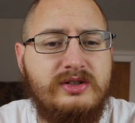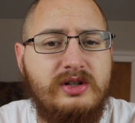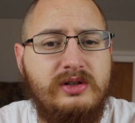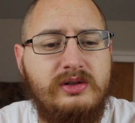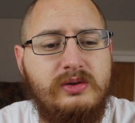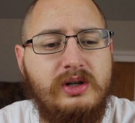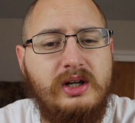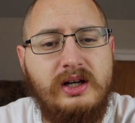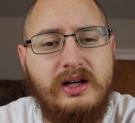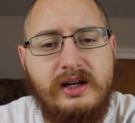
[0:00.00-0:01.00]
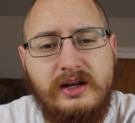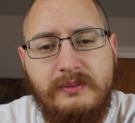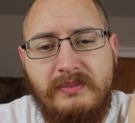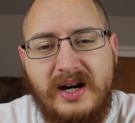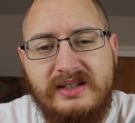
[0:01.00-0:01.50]
to uh,
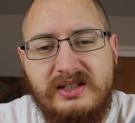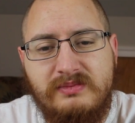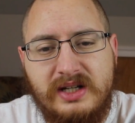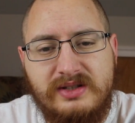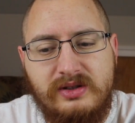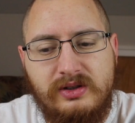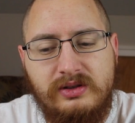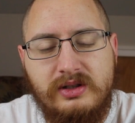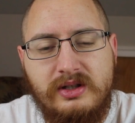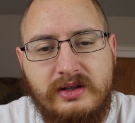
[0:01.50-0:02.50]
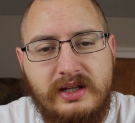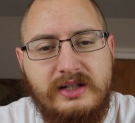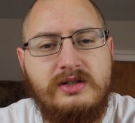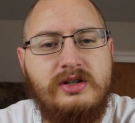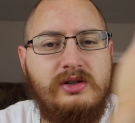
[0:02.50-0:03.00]
Mind and Muscle,
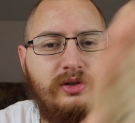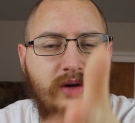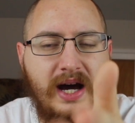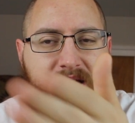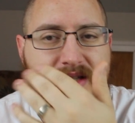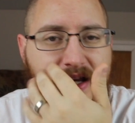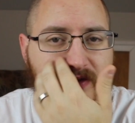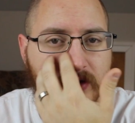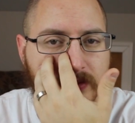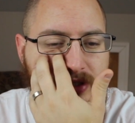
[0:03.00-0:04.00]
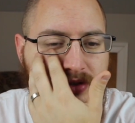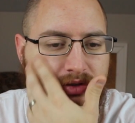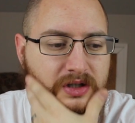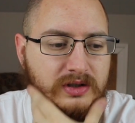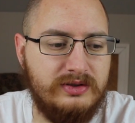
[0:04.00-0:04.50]
then to High Tech
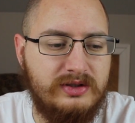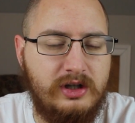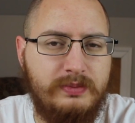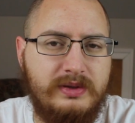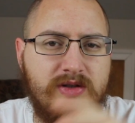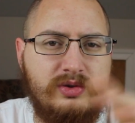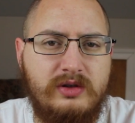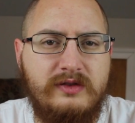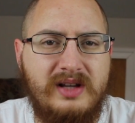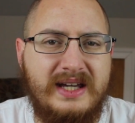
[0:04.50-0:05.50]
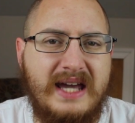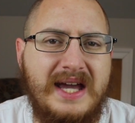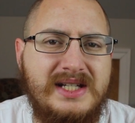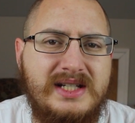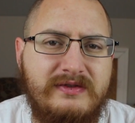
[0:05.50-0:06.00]
Pharmaceuticals, opened the door for like
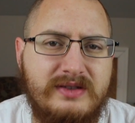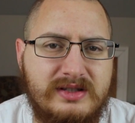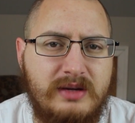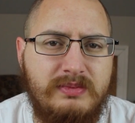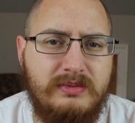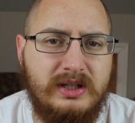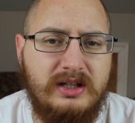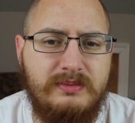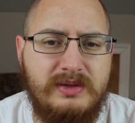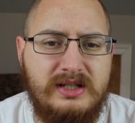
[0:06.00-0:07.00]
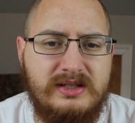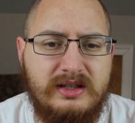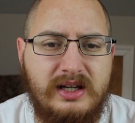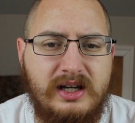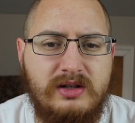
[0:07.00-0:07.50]
eight different supplement companies
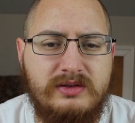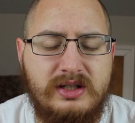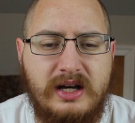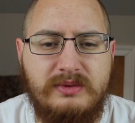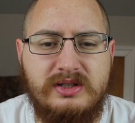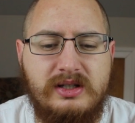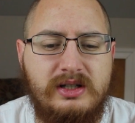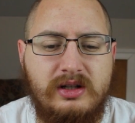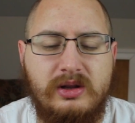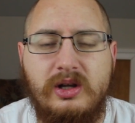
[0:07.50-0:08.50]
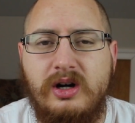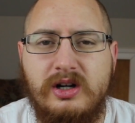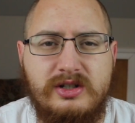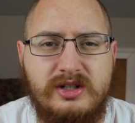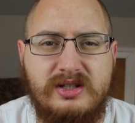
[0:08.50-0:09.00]
that they owned, and I was getting a
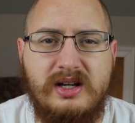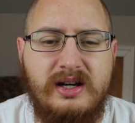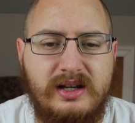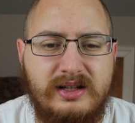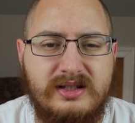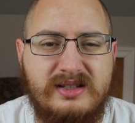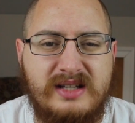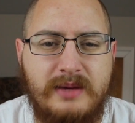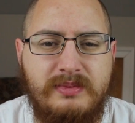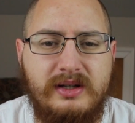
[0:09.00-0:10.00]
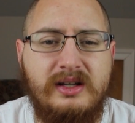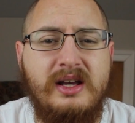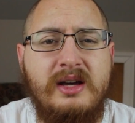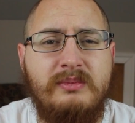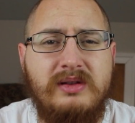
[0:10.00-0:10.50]
large uh, stipend,
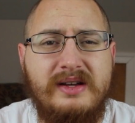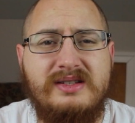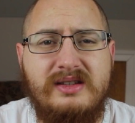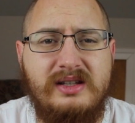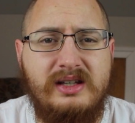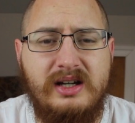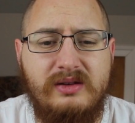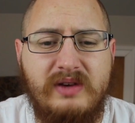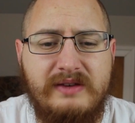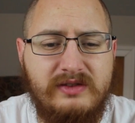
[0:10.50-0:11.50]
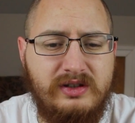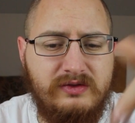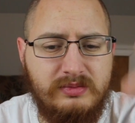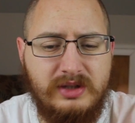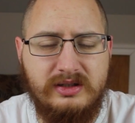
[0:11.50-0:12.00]
plus the uh, revenue
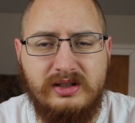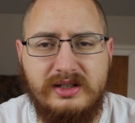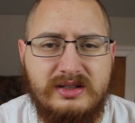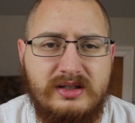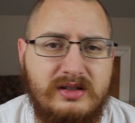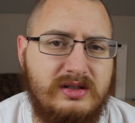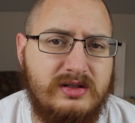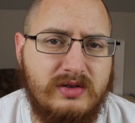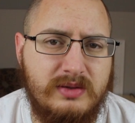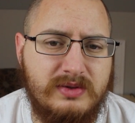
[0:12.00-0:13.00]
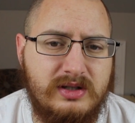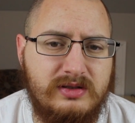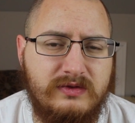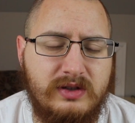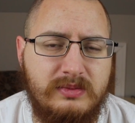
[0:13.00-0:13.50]
from all the links in the
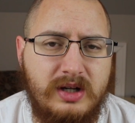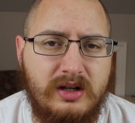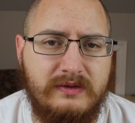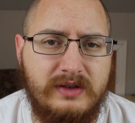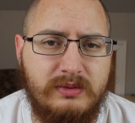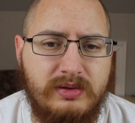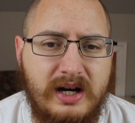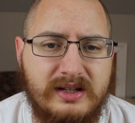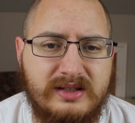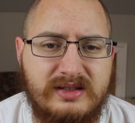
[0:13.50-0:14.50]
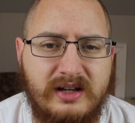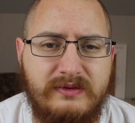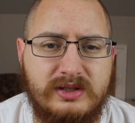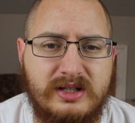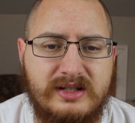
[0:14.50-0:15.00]
descriptions from all of their product
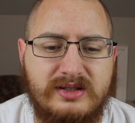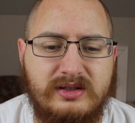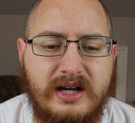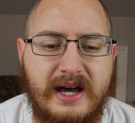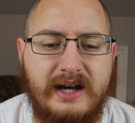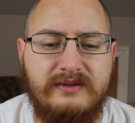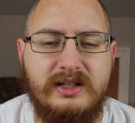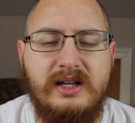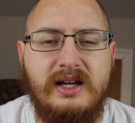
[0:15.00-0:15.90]
stuff, which I still have.